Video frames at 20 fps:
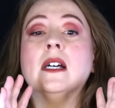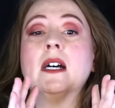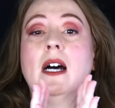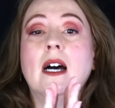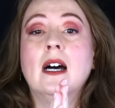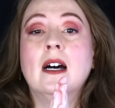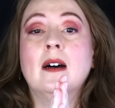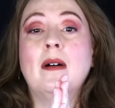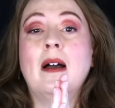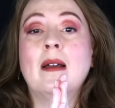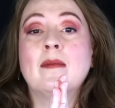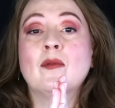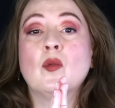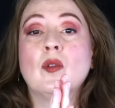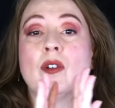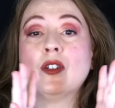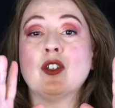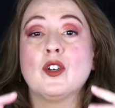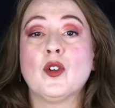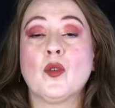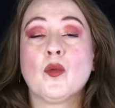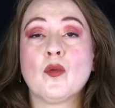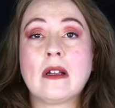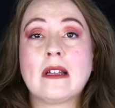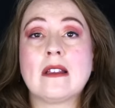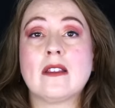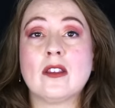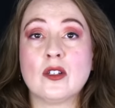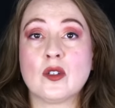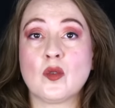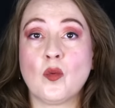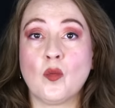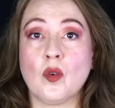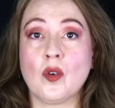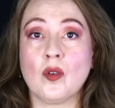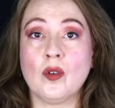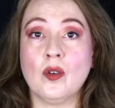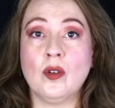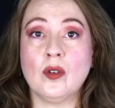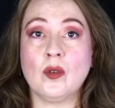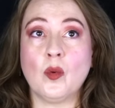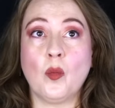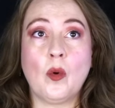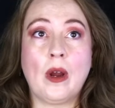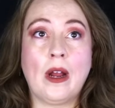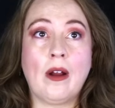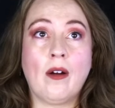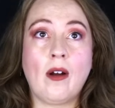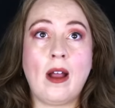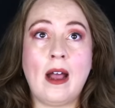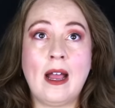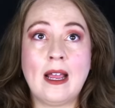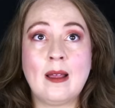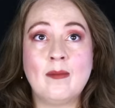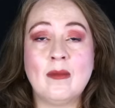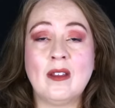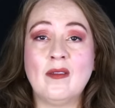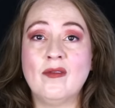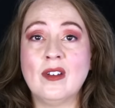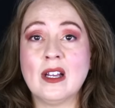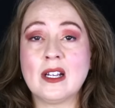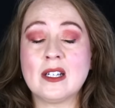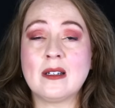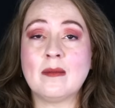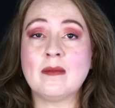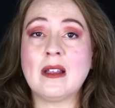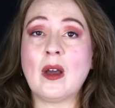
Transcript: Um, I'm going to create this world where I am the victim.